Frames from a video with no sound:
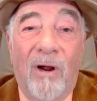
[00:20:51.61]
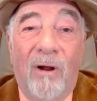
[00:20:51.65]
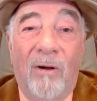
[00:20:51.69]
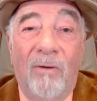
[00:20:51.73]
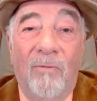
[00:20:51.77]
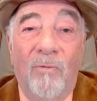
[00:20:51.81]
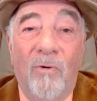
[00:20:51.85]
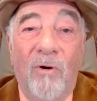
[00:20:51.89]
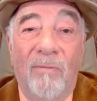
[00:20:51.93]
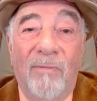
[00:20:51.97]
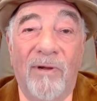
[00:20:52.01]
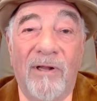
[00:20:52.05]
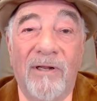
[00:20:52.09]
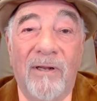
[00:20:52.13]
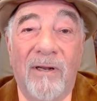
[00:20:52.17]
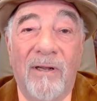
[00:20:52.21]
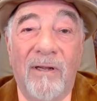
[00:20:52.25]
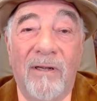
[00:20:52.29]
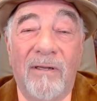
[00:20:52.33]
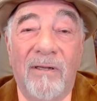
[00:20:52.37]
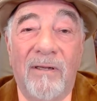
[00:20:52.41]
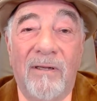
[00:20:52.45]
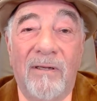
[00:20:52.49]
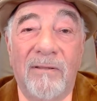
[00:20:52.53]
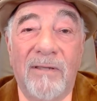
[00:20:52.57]
a woman,
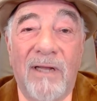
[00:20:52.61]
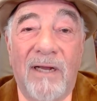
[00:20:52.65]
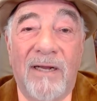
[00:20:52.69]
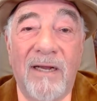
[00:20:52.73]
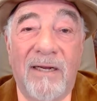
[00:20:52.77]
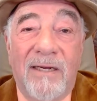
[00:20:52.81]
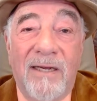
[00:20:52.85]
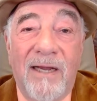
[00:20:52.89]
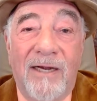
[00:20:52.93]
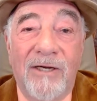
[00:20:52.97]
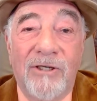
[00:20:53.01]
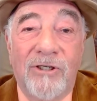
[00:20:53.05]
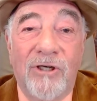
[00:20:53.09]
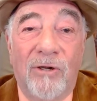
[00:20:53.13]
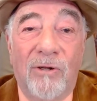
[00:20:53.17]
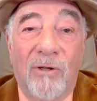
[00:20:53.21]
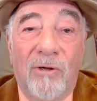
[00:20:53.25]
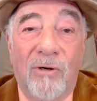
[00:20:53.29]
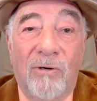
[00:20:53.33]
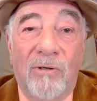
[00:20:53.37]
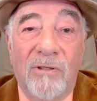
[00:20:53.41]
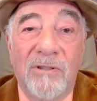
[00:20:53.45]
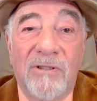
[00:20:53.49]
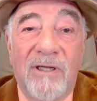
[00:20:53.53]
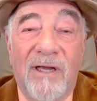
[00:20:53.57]
like occasional
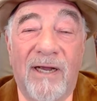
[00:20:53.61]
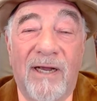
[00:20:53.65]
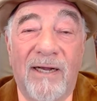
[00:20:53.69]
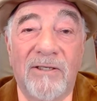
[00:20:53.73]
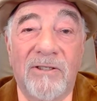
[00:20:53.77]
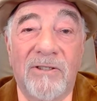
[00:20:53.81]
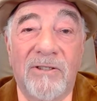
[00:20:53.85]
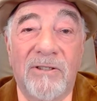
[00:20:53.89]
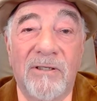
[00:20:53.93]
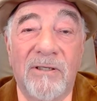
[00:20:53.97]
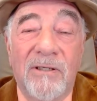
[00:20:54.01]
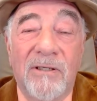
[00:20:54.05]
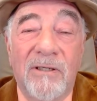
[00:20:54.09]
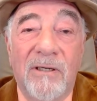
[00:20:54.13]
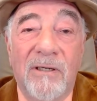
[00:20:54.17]
Cortex,